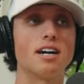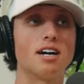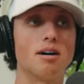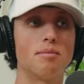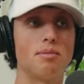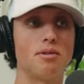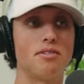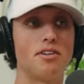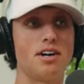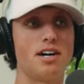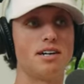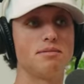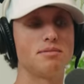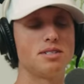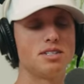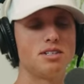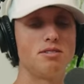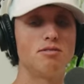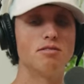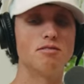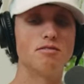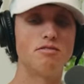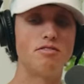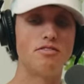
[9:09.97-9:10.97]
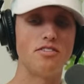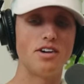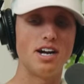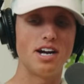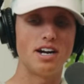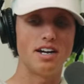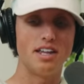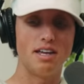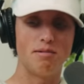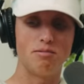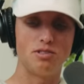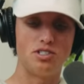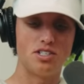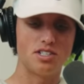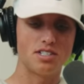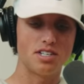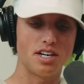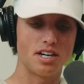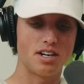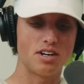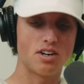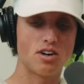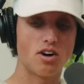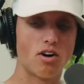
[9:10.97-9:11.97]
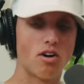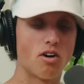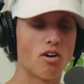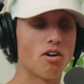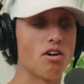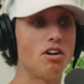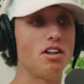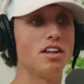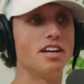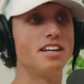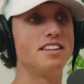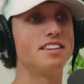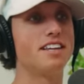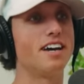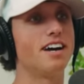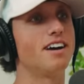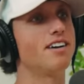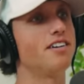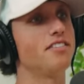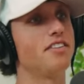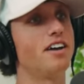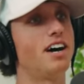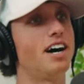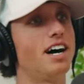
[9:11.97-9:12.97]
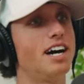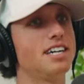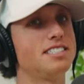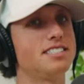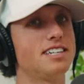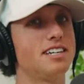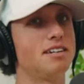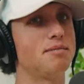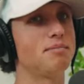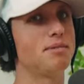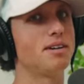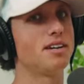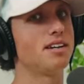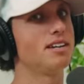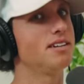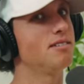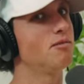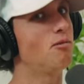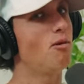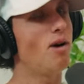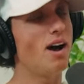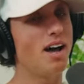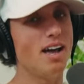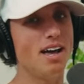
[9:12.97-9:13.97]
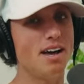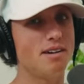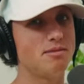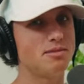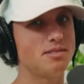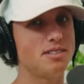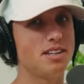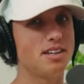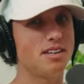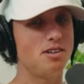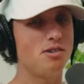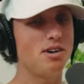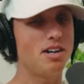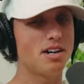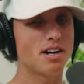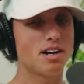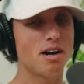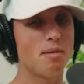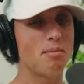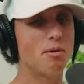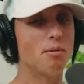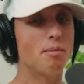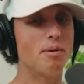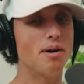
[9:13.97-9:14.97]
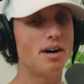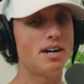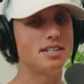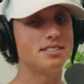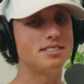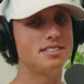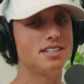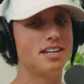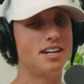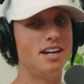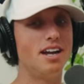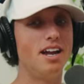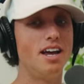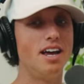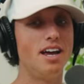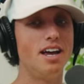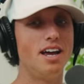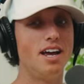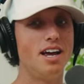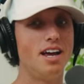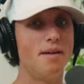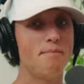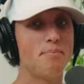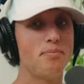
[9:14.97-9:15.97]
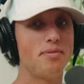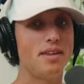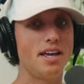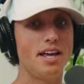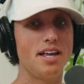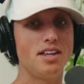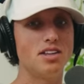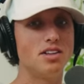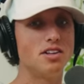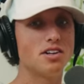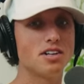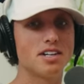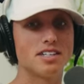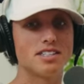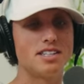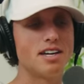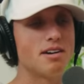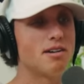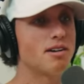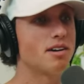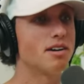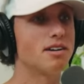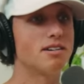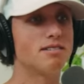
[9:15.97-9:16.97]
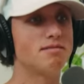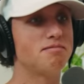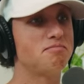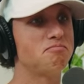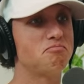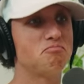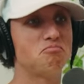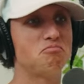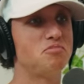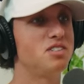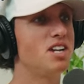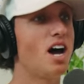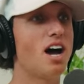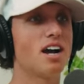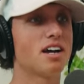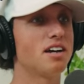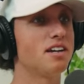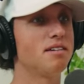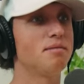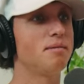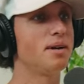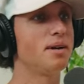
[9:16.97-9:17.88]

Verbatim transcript: couple times. Oh yeah, very, they would just like curl in there on the high side. I'm like, I was like, you hit a couple putts and it looked like they were not going to